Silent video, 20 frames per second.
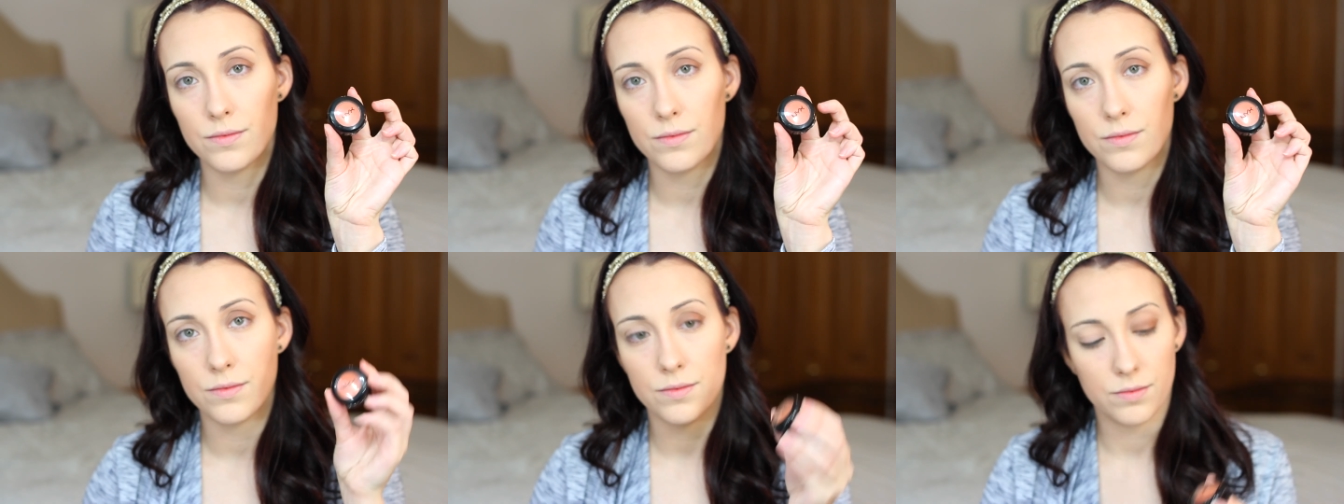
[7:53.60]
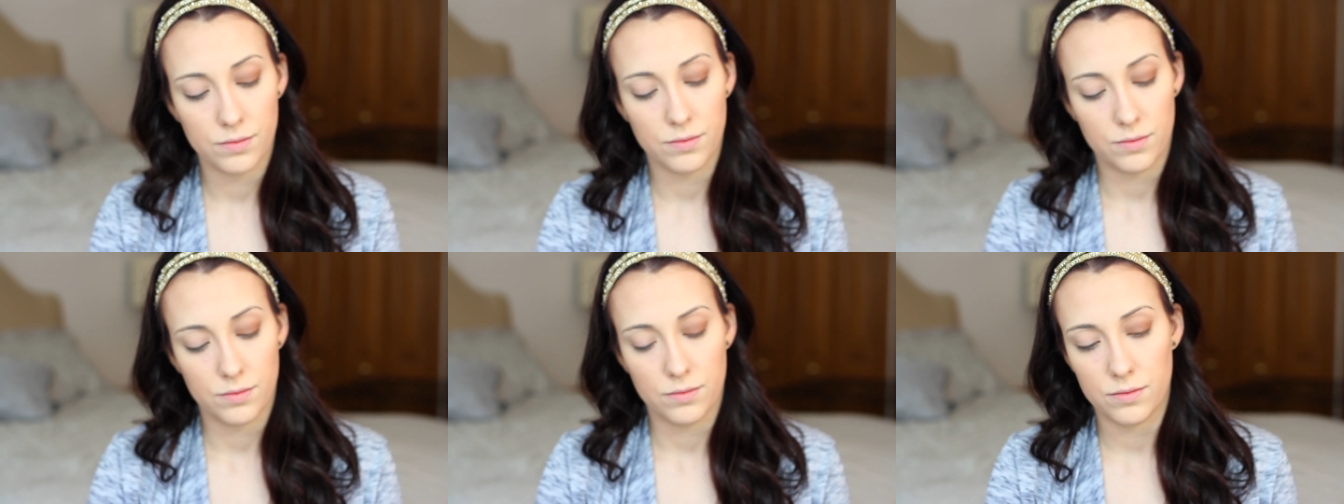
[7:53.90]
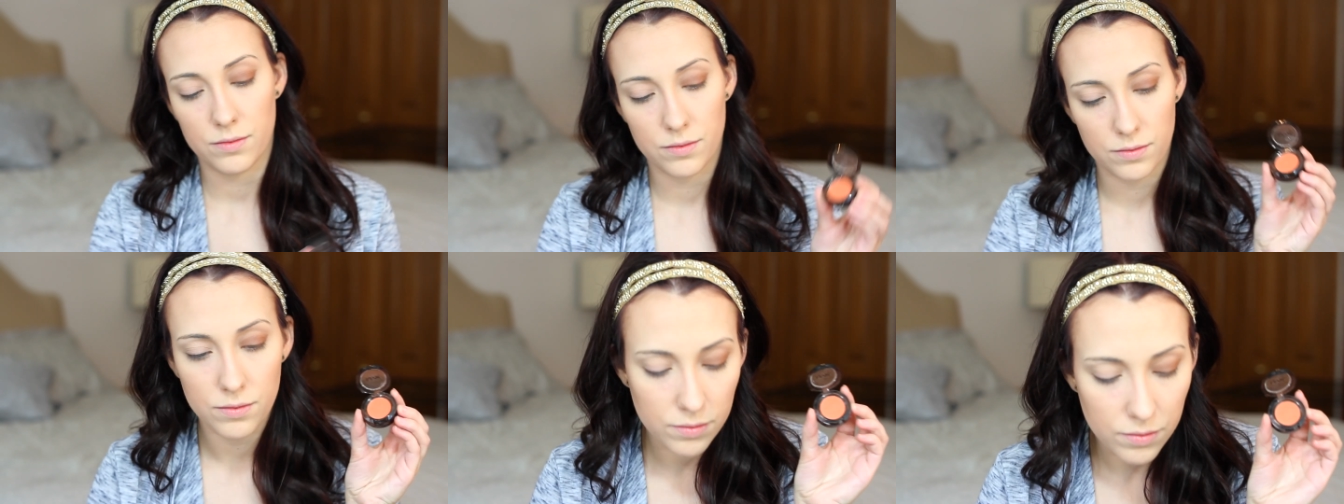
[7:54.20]
in with the
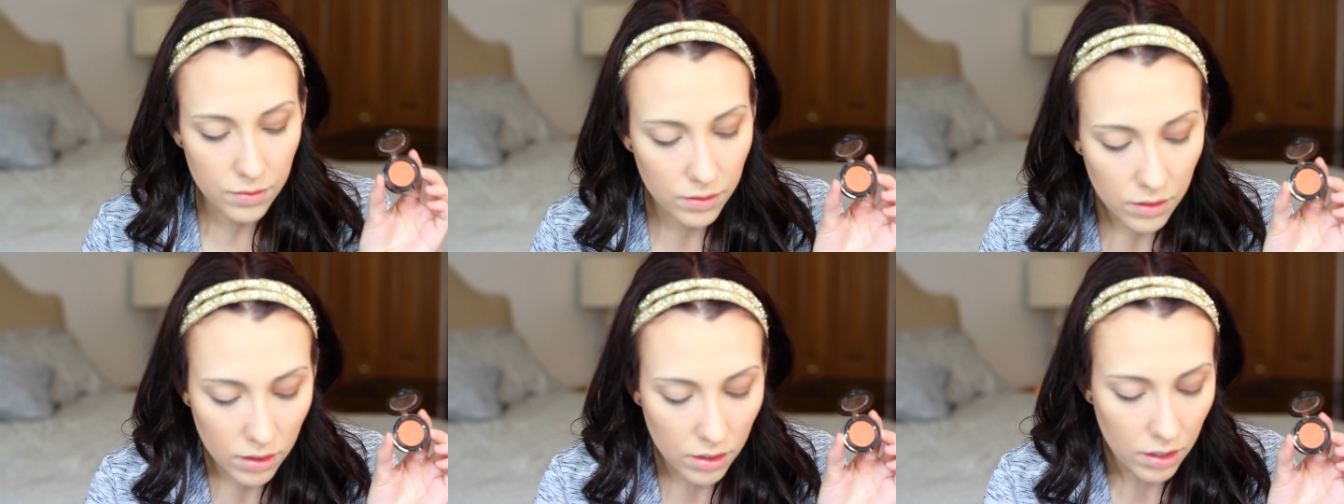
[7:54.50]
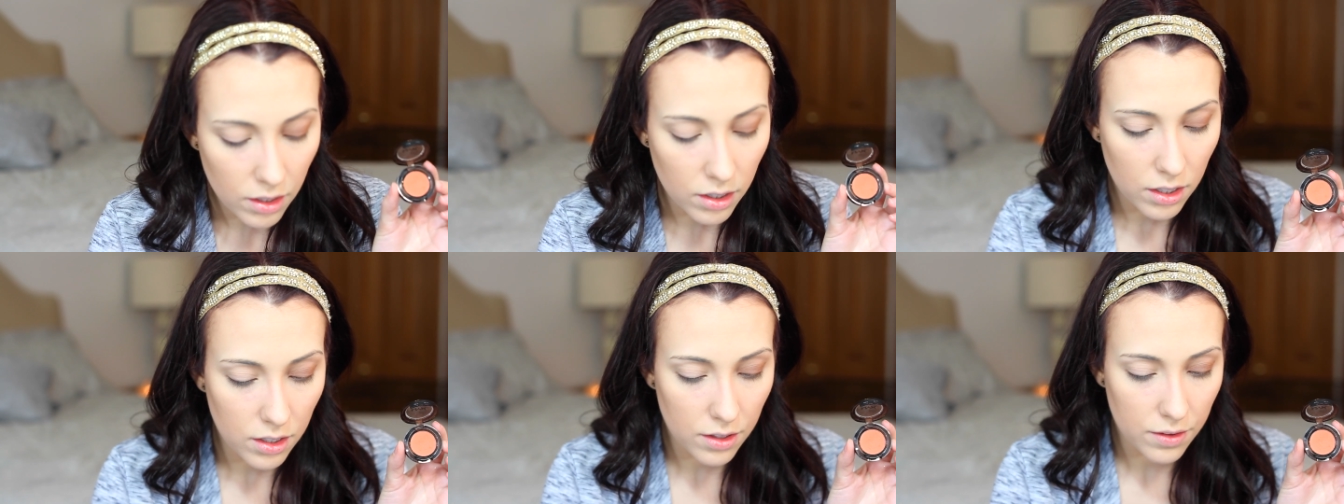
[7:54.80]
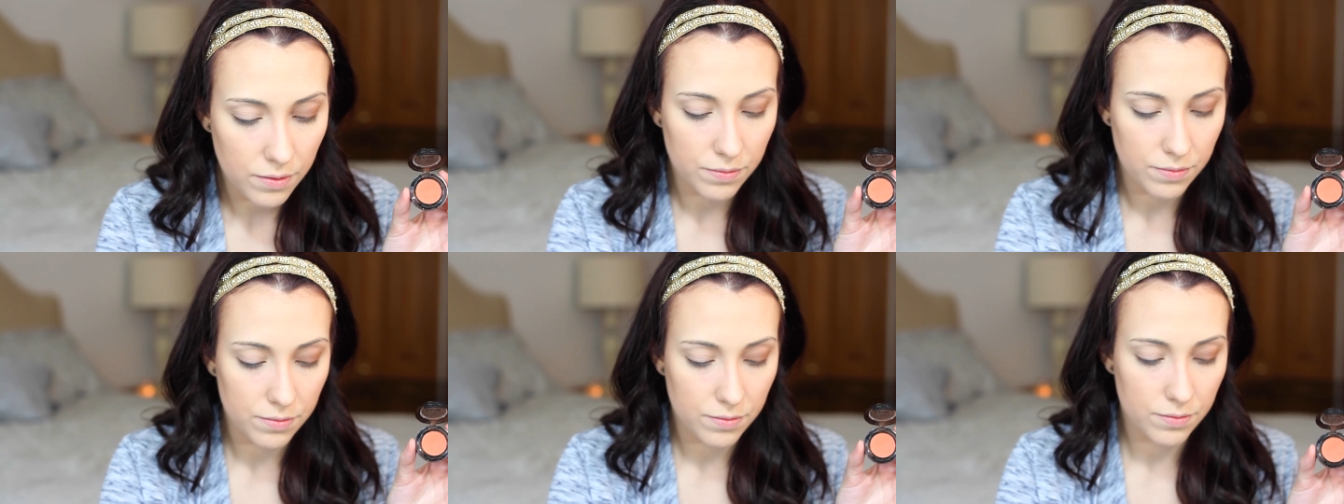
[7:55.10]
NYX single
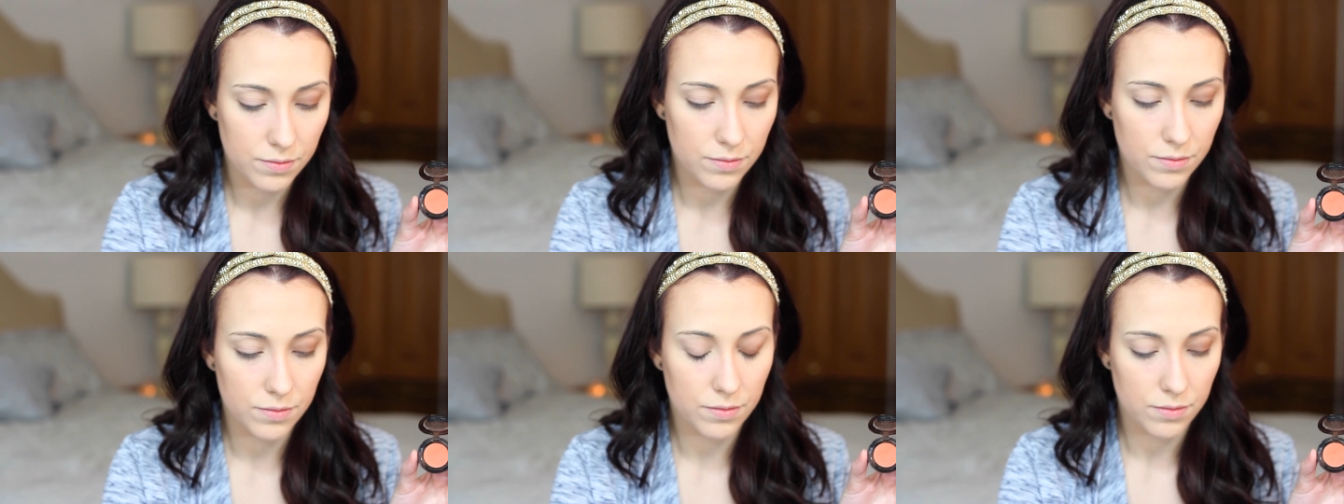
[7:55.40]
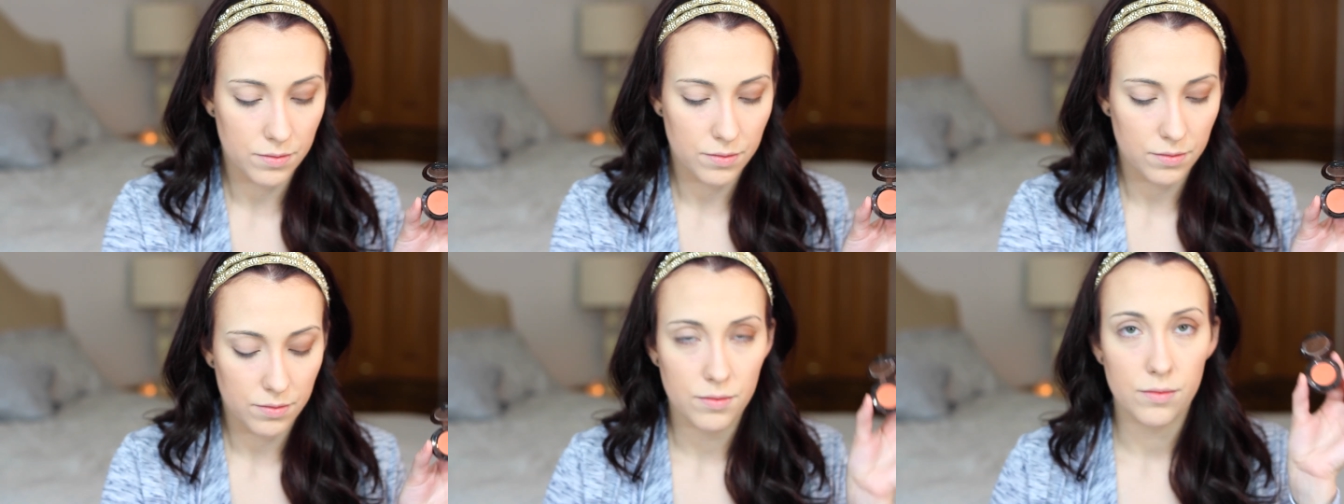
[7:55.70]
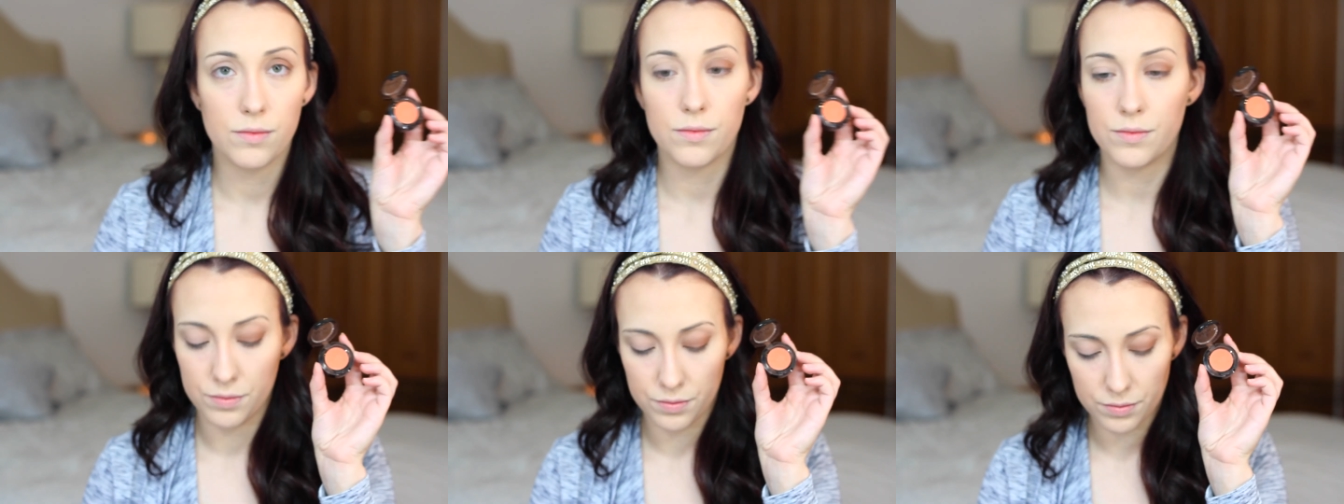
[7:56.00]
shadow in the color
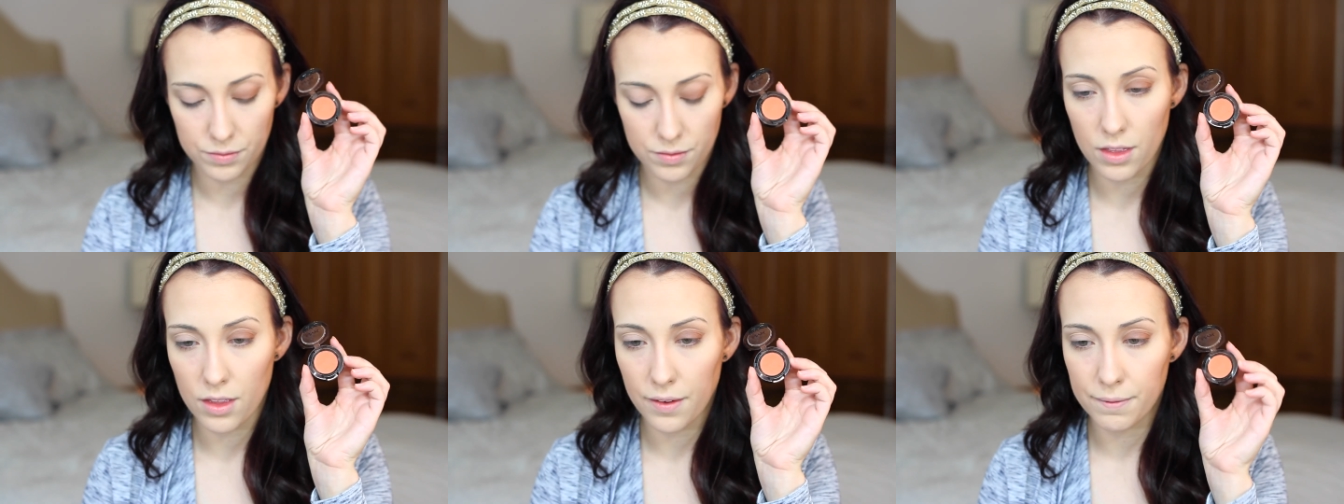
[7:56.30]
LOL,